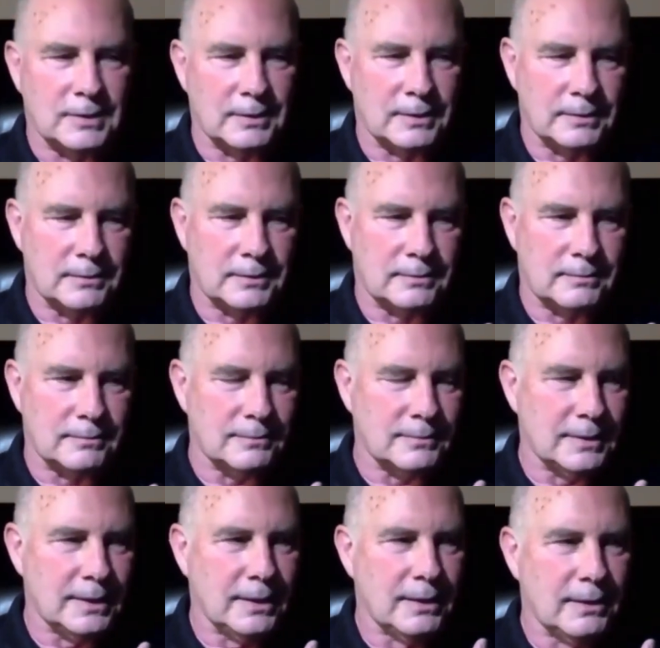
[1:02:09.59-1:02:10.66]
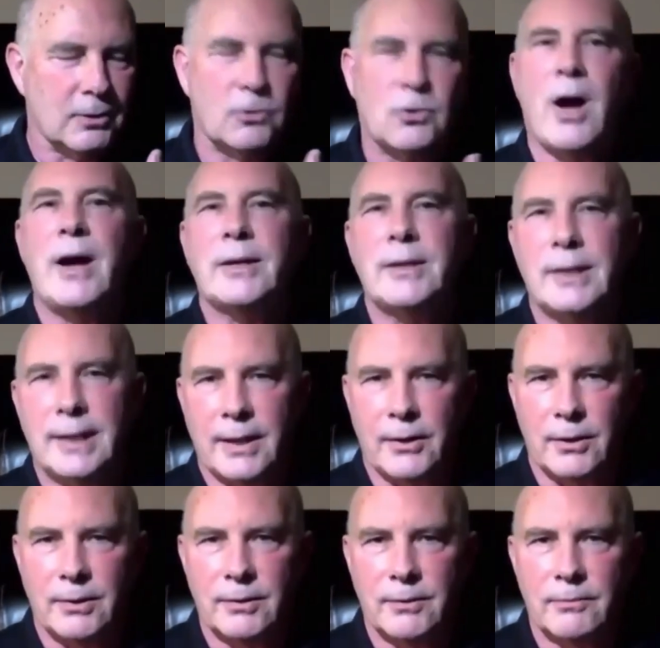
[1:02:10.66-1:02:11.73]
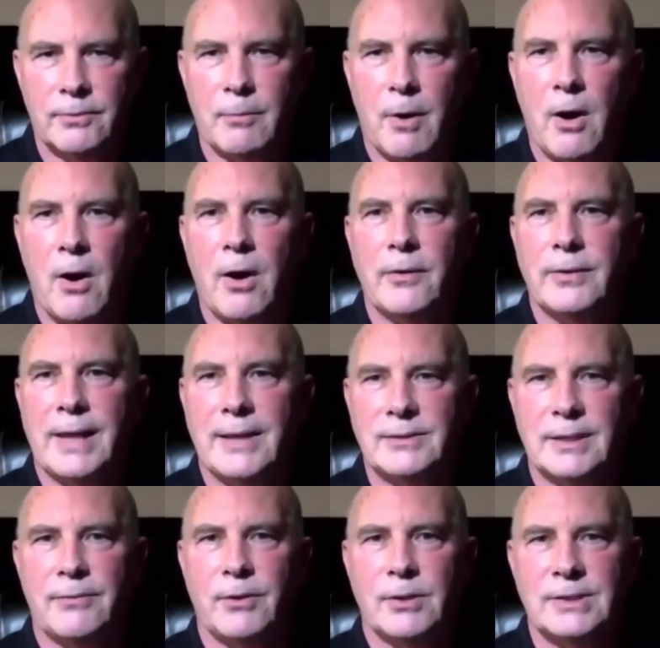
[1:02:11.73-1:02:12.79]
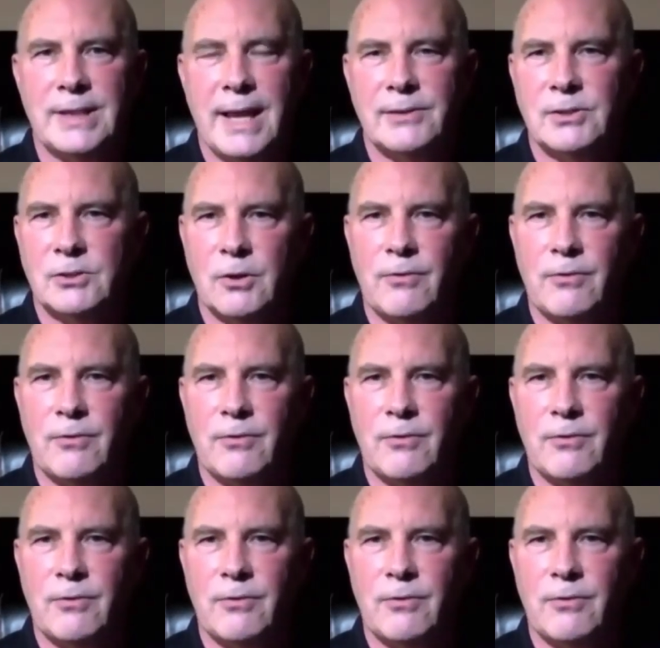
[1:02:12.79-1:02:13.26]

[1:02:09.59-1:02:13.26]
to talk together from all kinds of different sides.